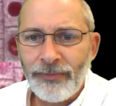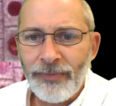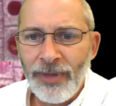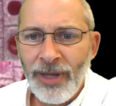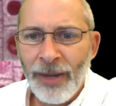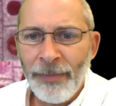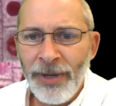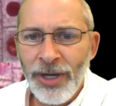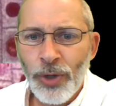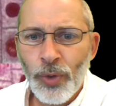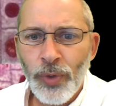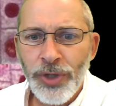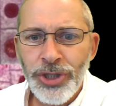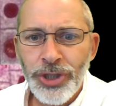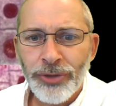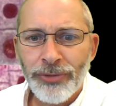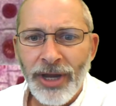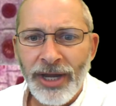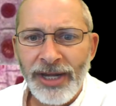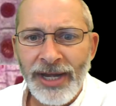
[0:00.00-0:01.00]
I'm going to quiz
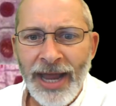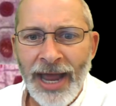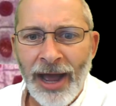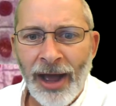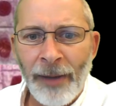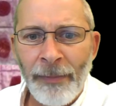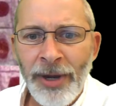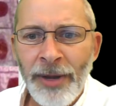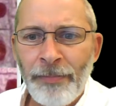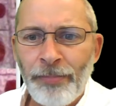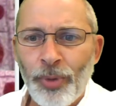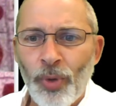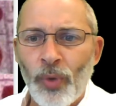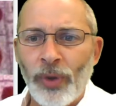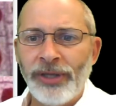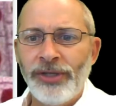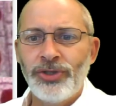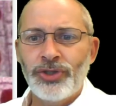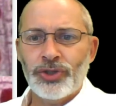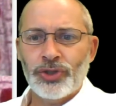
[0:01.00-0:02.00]
you right now. I'm going to
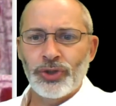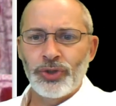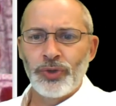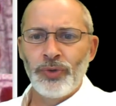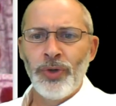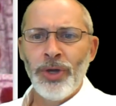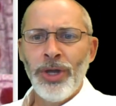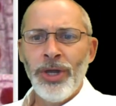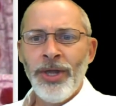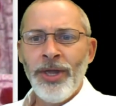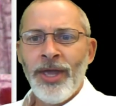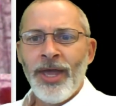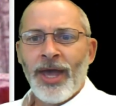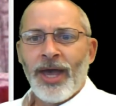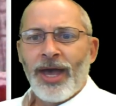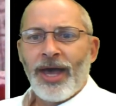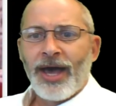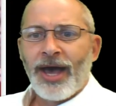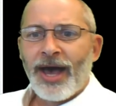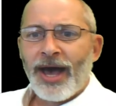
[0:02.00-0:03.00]
point to
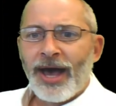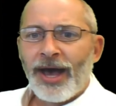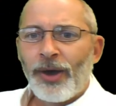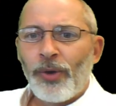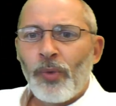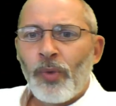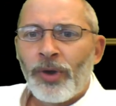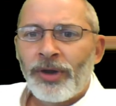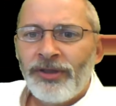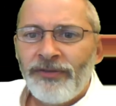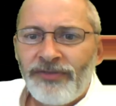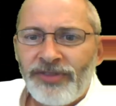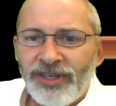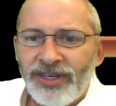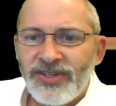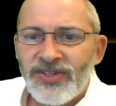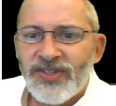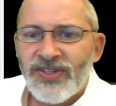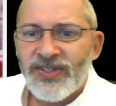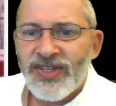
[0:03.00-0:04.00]
one of
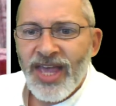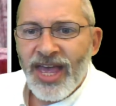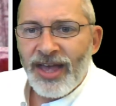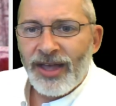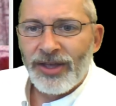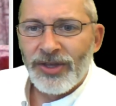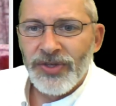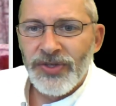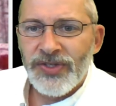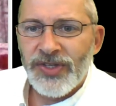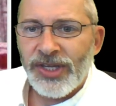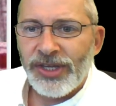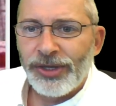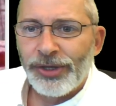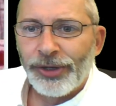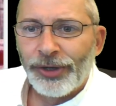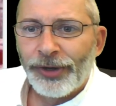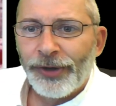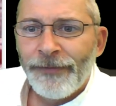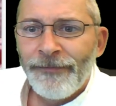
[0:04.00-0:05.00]
these cells
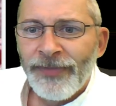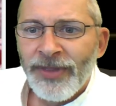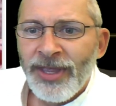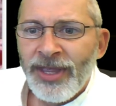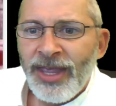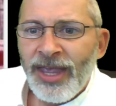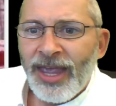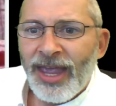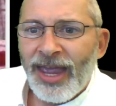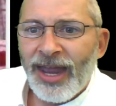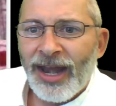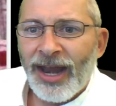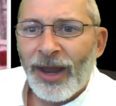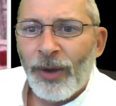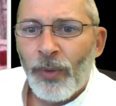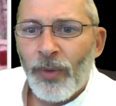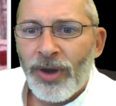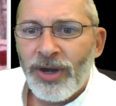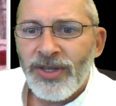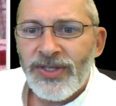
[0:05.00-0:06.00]
here, and I
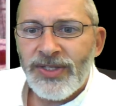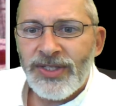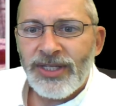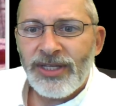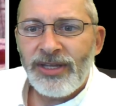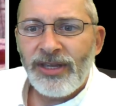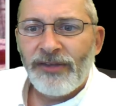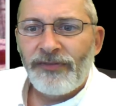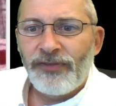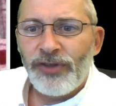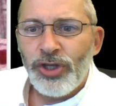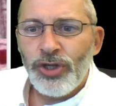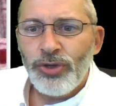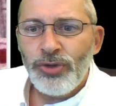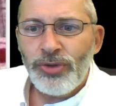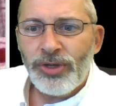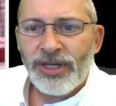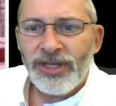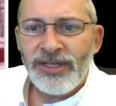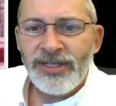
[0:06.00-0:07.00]
want to see if
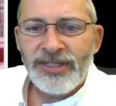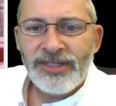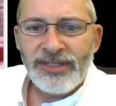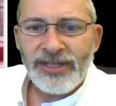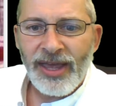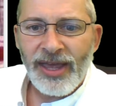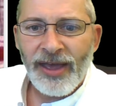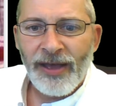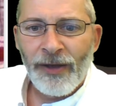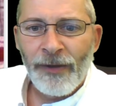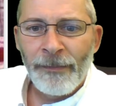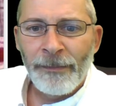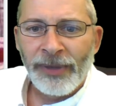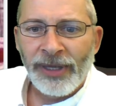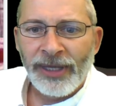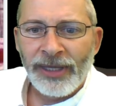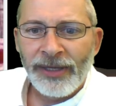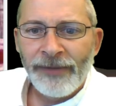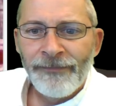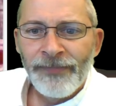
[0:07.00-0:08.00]
you can tell
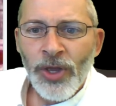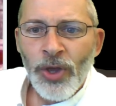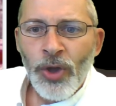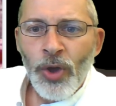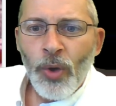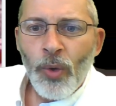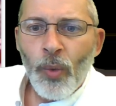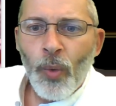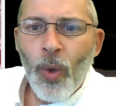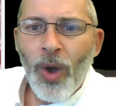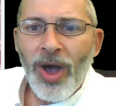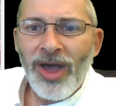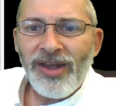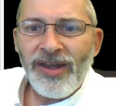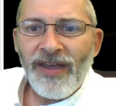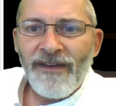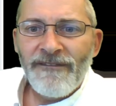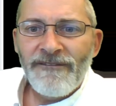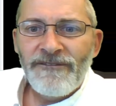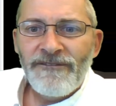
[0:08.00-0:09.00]
me what
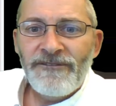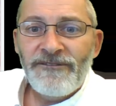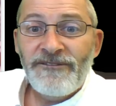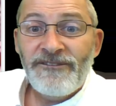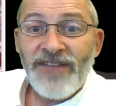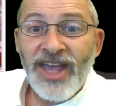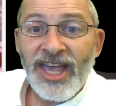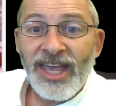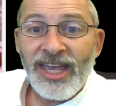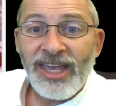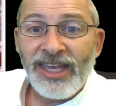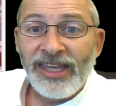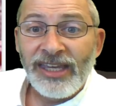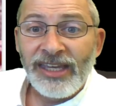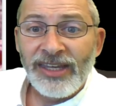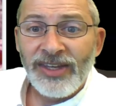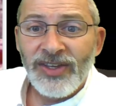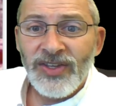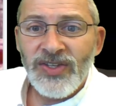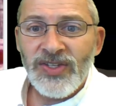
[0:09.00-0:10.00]

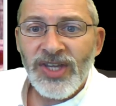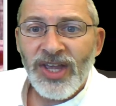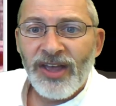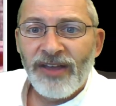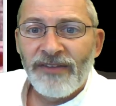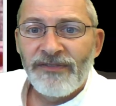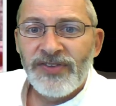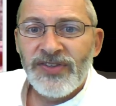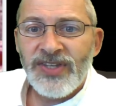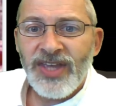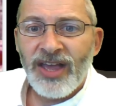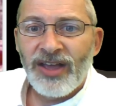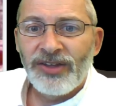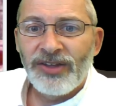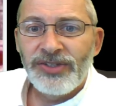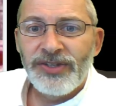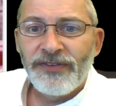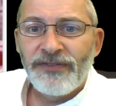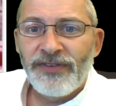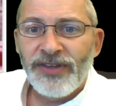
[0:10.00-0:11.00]
phase of cell
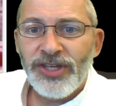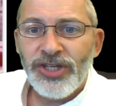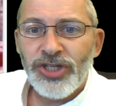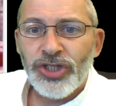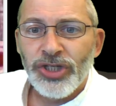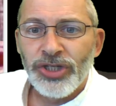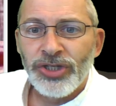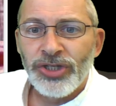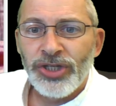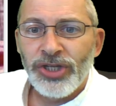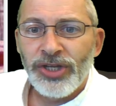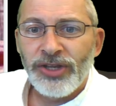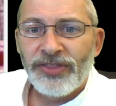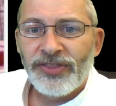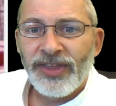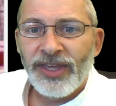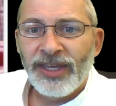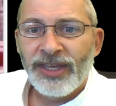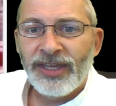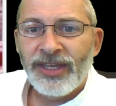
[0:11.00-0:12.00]
division do you
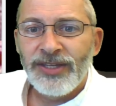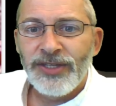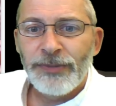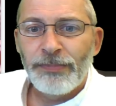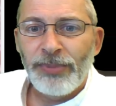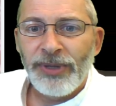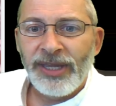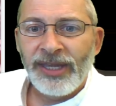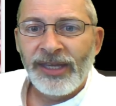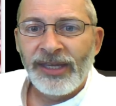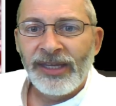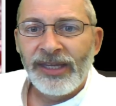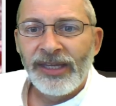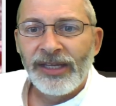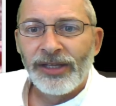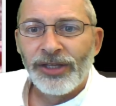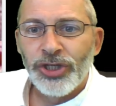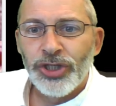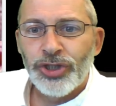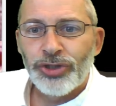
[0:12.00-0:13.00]
think is being
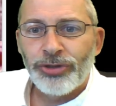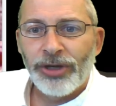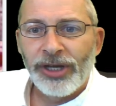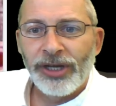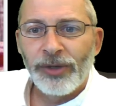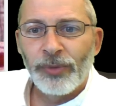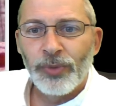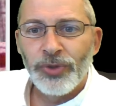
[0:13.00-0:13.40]
illustrated.